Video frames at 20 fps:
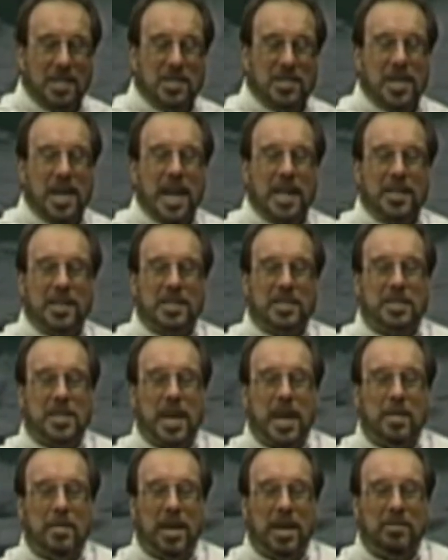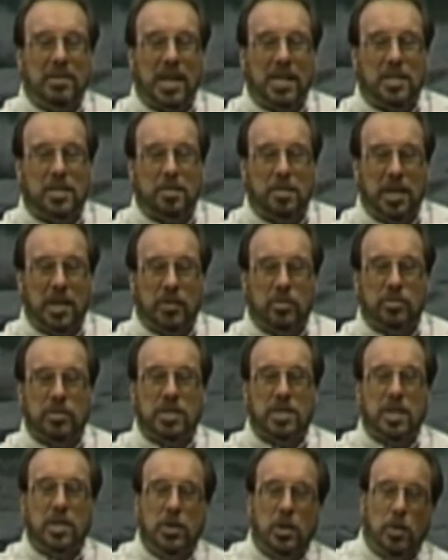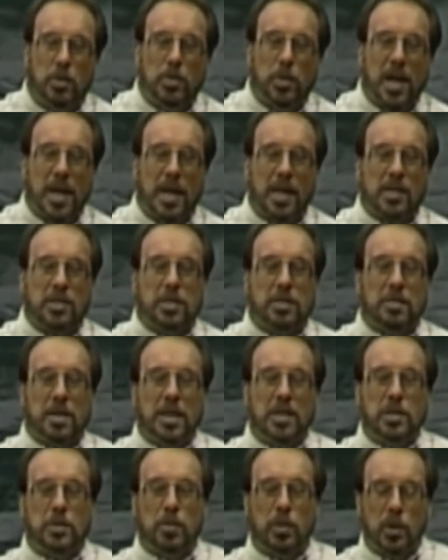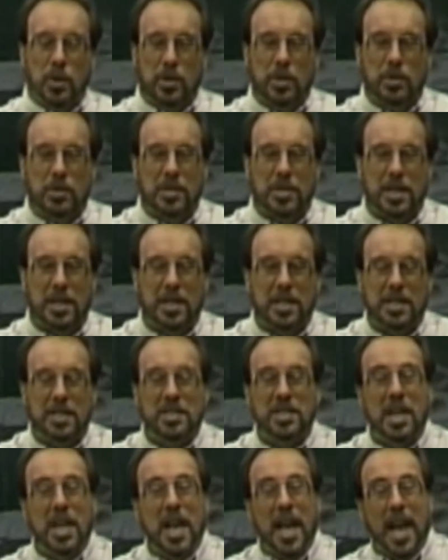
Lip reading: John, this time I've got some interesting new products to make sport utilities